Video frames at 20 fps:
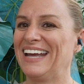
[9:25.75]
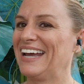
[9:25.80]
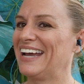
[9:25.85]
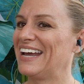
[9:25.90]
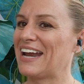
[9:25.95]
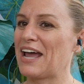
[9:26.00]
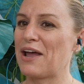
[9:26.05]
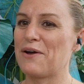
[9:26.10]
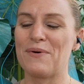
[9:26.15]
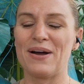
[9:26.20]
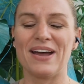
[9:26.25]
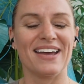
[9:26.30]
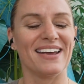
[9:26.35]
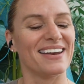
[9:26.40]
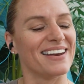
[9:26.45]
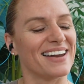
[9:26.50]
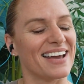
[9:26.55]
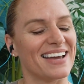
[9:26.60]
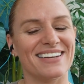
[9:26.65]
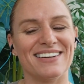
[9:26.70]
And I went
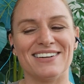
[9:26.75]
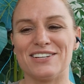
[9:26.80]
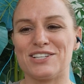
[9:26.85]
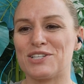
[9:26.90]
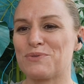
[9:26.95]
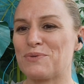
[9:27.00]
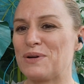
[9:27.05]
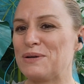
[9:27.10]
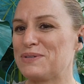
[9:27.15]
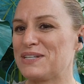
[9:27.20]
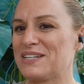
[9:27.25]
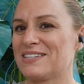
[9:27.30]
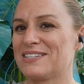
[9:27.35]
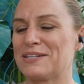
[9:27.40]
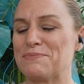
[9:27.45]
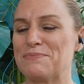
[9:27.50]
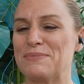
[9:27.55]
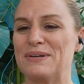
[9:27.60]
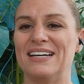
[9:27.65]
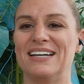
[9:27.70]
and I did a sweep to
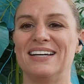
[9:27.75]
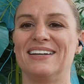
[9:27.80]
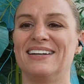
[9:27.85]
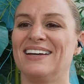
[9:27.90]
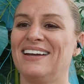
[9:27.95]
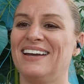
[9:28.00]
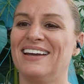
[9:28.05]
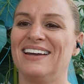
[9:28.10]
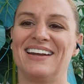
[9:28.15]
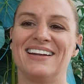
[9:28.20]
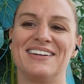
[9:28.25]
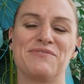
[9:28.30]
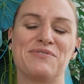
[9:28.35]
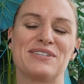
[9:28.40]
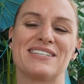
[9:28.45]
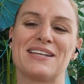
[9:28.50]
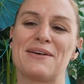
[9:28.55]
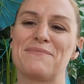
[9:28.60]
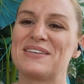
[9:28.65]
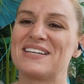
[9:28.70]
submit, and it was
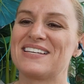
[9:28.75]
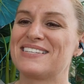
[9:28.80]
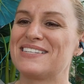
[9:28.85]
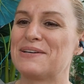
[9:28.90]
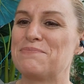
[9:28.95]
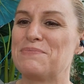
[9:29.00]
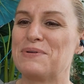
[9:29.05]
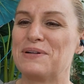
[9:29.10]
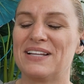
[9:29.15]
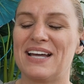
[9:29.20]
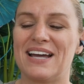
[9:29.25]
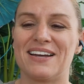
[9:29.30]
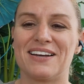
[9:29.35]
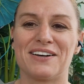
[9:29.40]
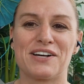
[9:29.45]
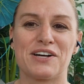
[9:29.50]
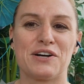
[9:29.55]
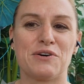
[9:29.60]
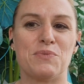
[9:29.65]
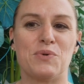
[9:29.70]
something simple like a
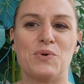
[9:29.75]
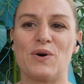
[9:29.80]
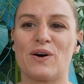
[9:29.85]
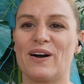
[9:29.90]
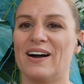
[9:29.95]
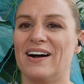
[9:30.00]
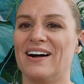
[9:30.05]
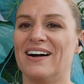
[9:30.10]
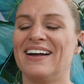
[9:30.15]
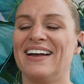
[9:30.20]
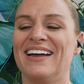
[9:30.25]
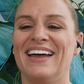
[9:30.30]
Kimura.